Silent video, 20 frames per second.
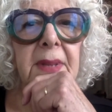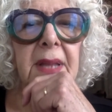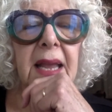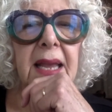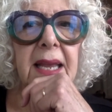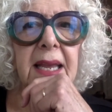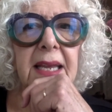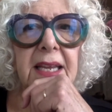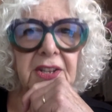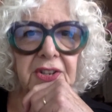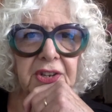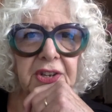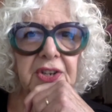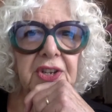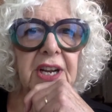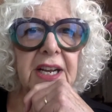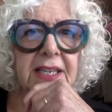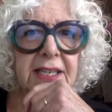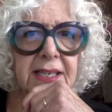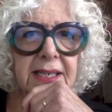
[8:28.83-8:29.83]
he
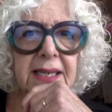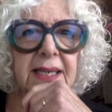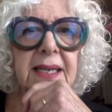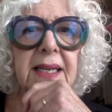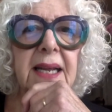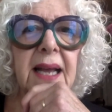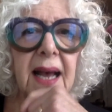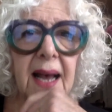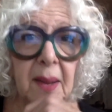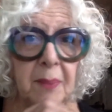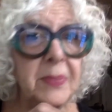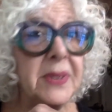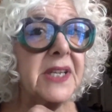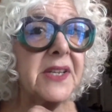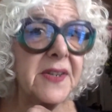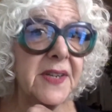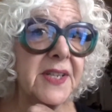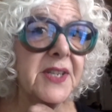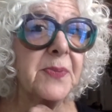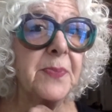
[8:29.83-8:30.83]
suggested a
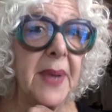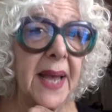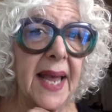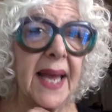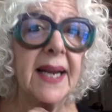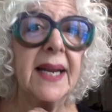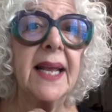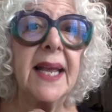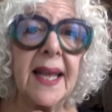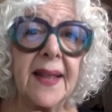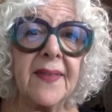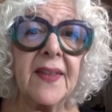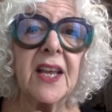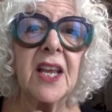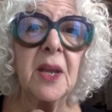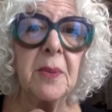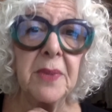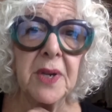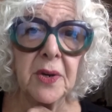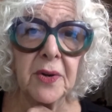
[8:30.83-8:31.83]
businessman in the
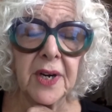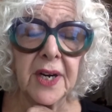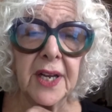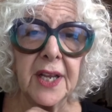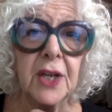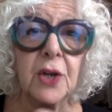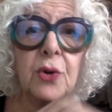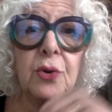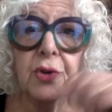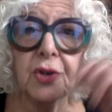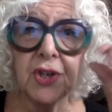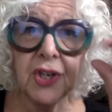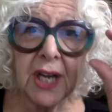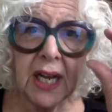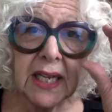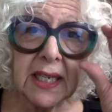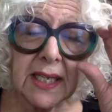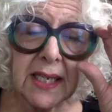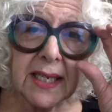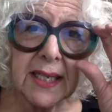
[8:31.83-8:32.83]
community who
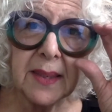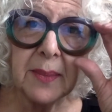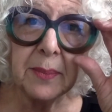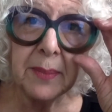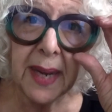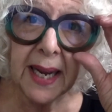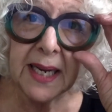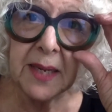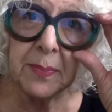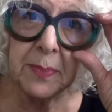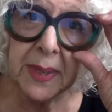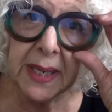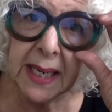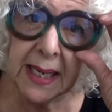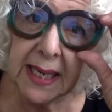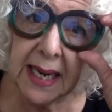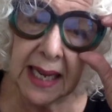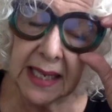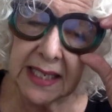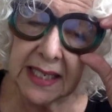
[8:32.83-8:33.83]
just might be nuts